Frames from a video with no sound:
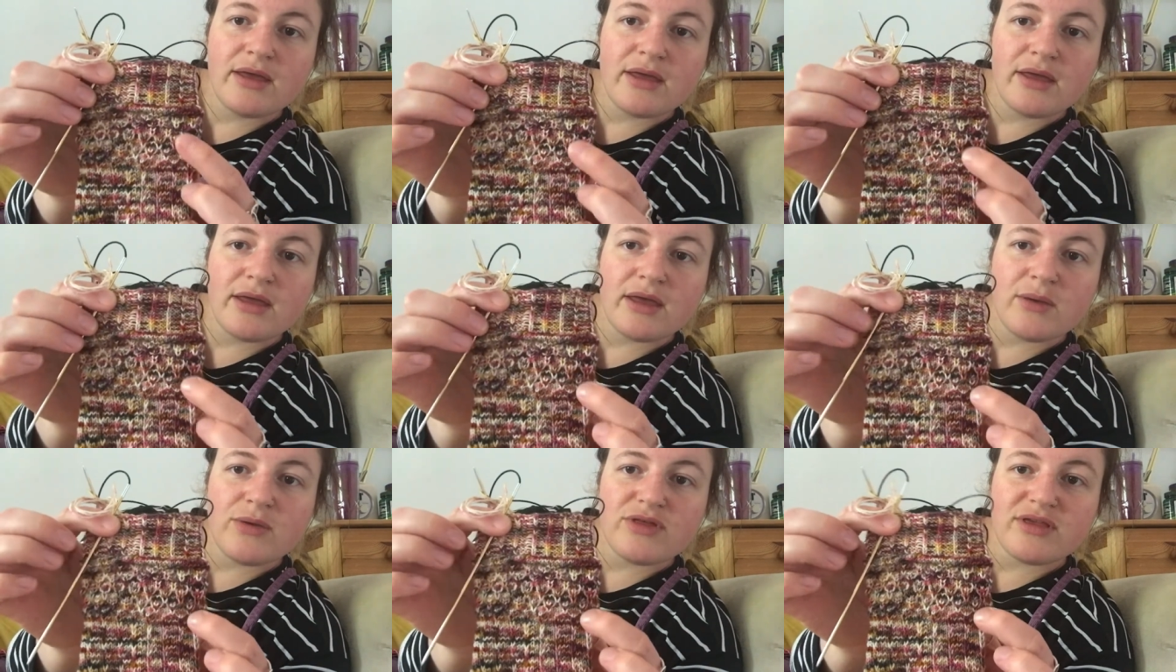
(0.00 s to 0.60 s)

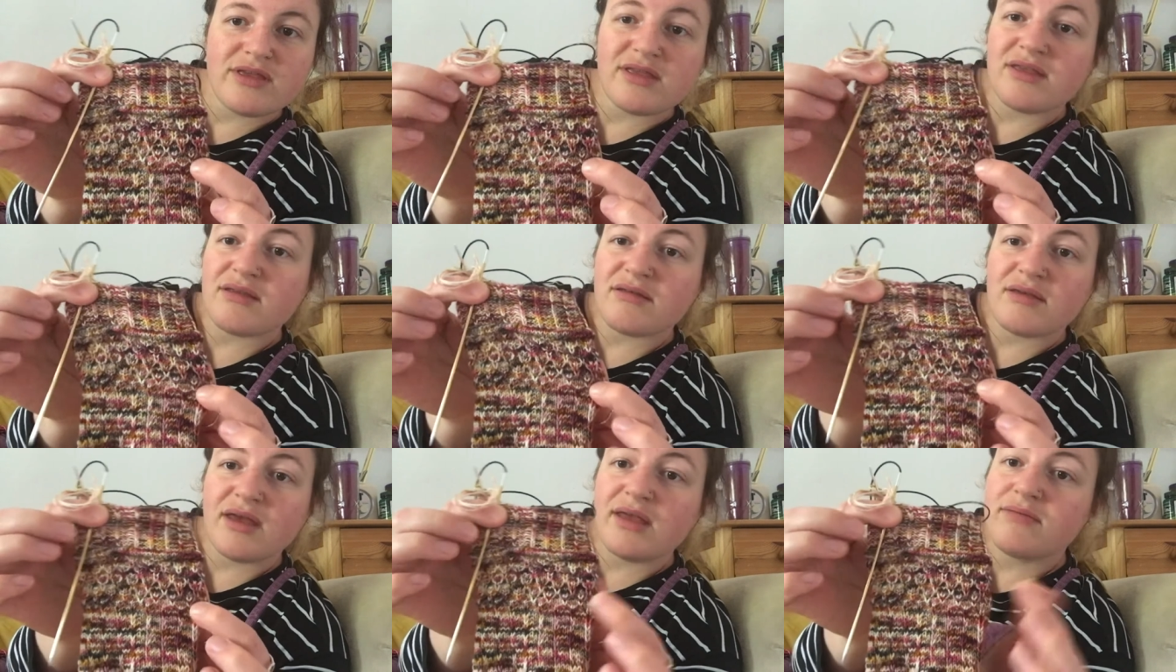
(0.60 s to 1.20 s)
uh, which is
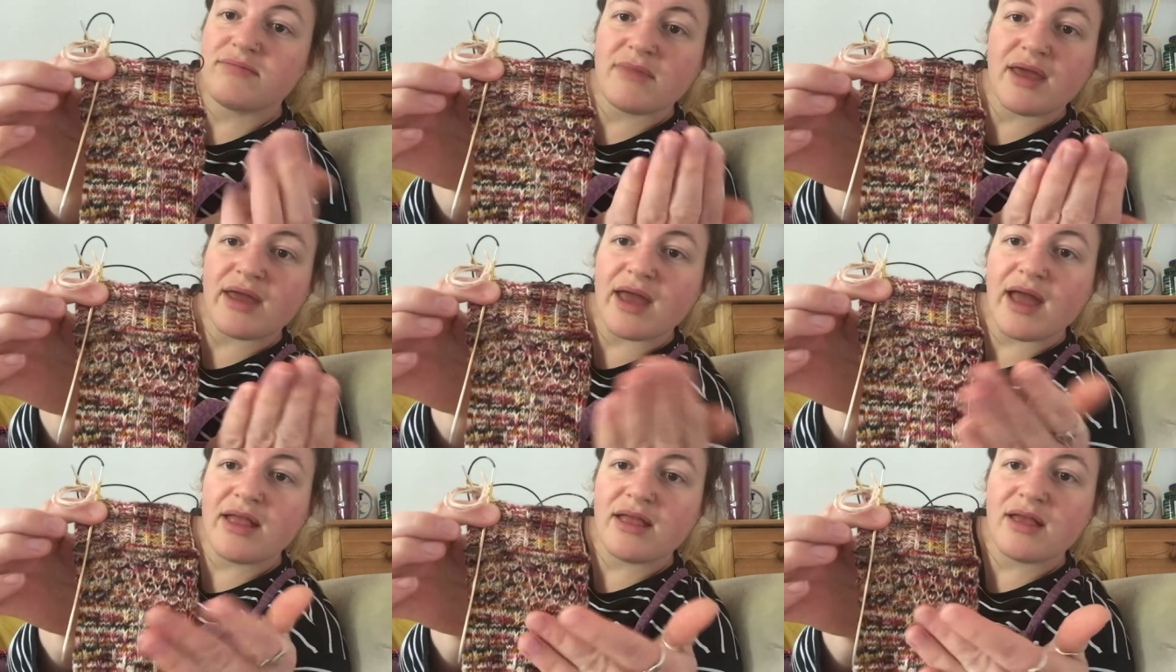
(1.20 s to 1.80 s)
uh,
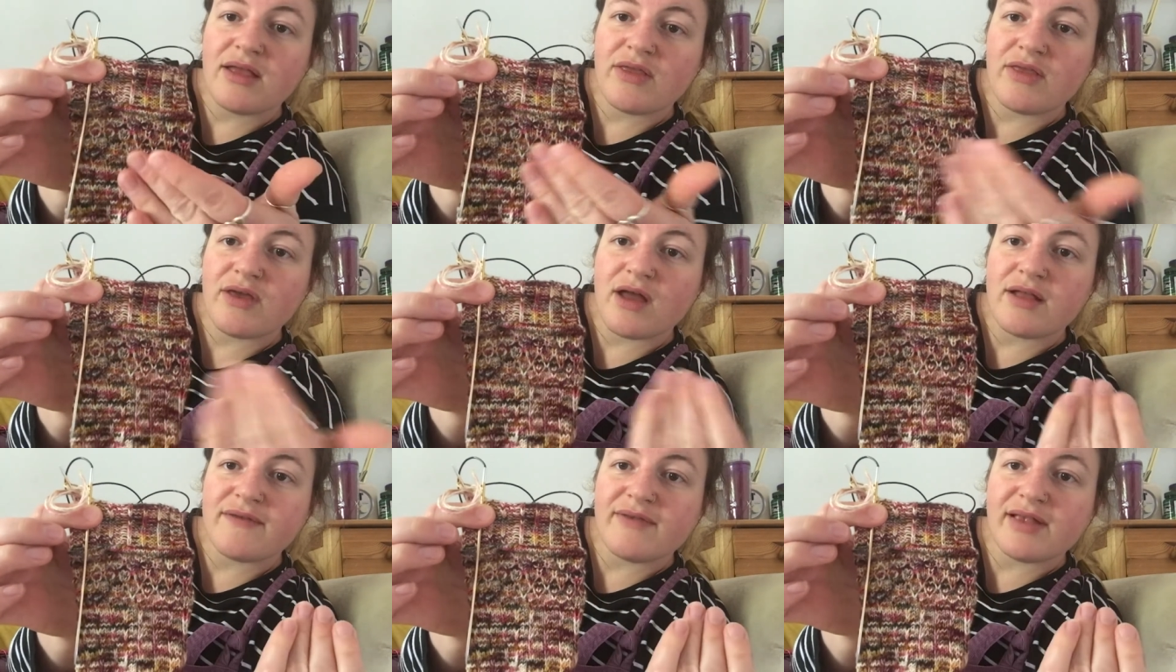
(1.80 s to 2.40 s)
again another
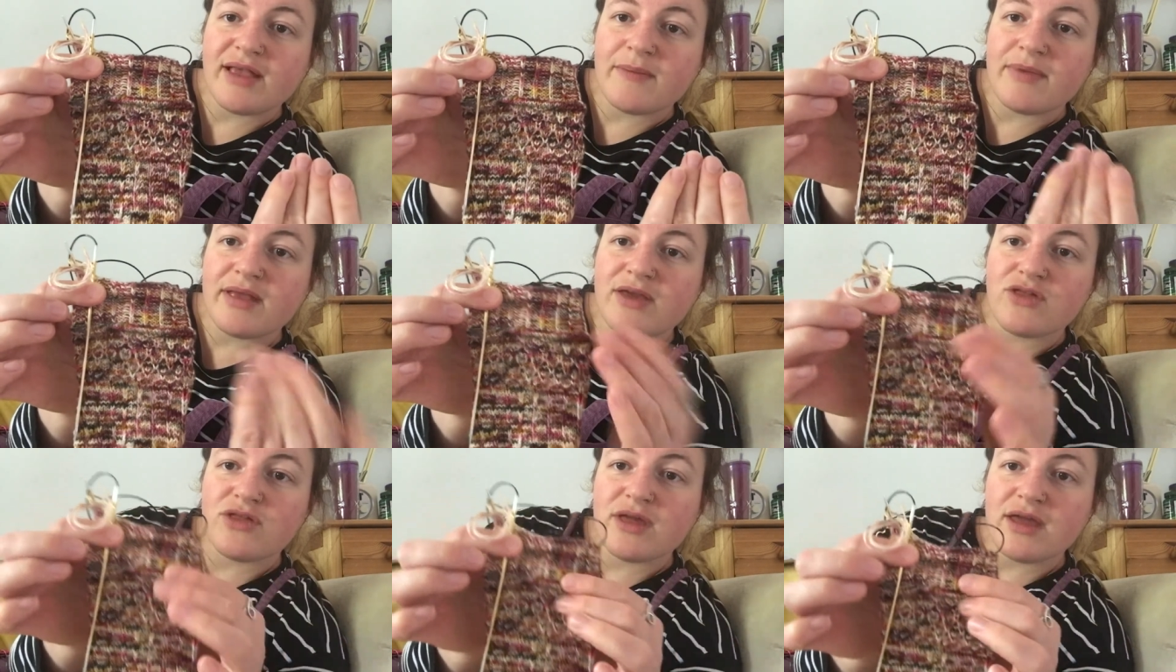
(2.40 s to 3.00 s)
kind of slip
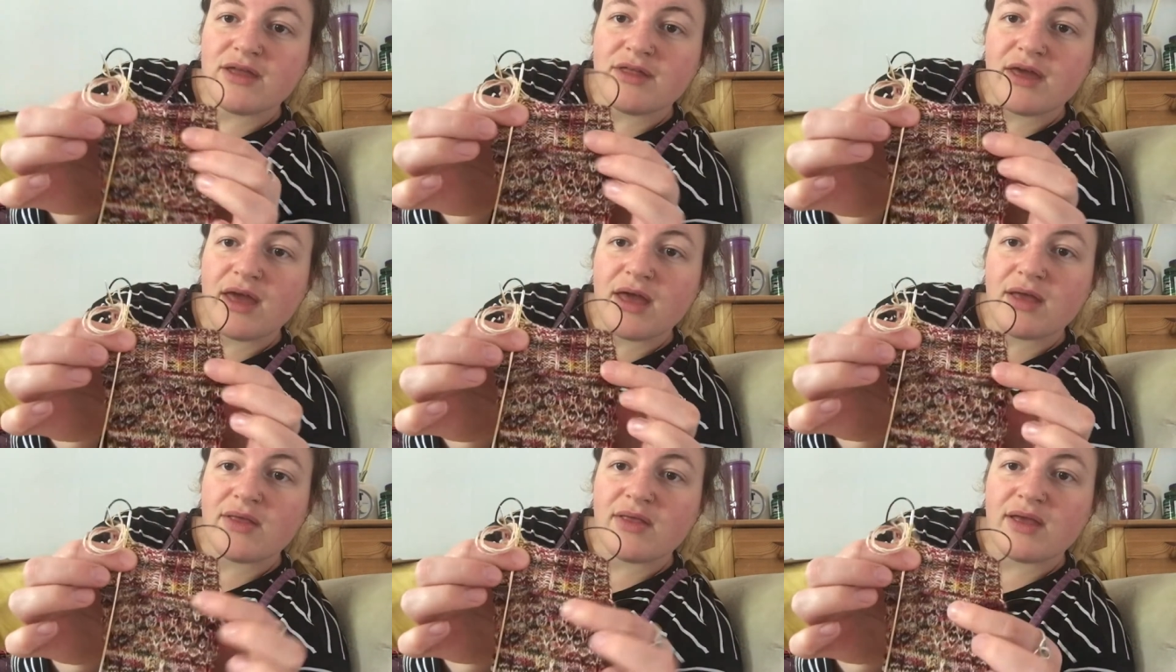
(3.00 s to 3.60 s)
stitch
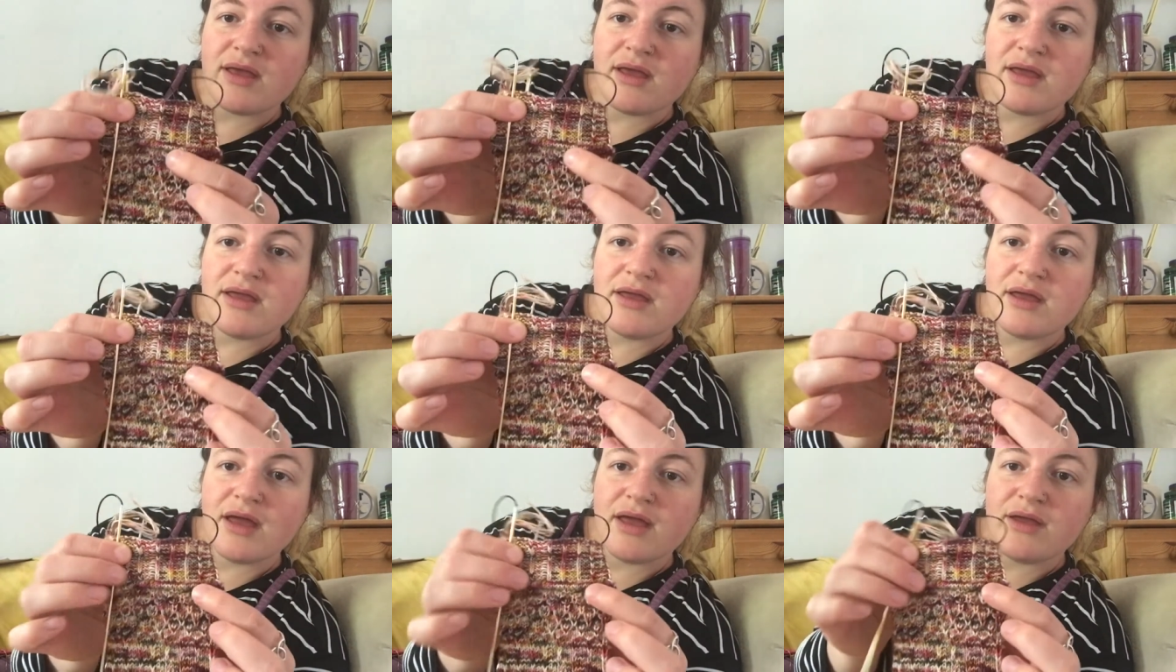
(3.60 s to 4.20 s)
detail.
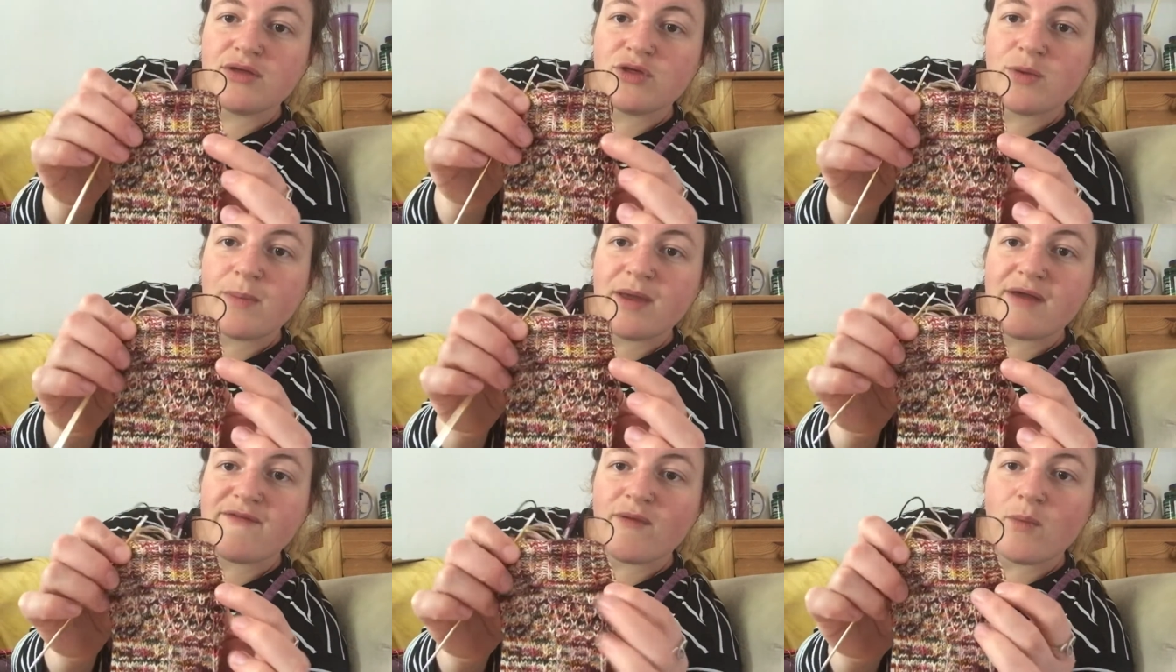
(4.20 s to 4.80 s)
You do a
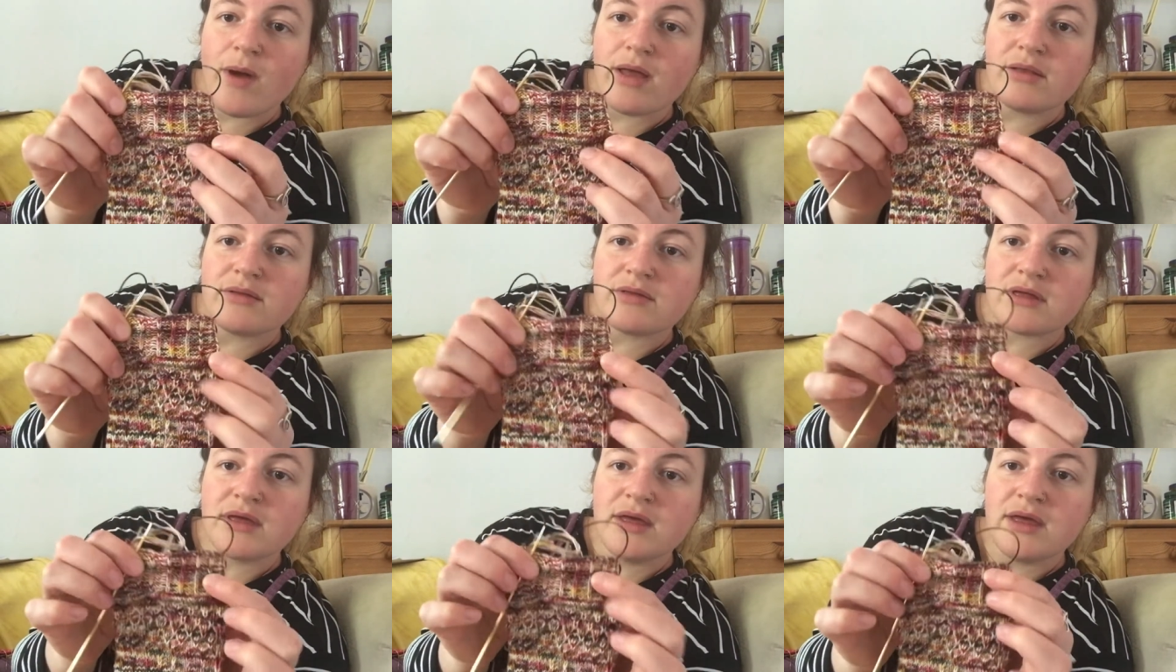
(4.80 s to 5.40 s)
bit of a welt,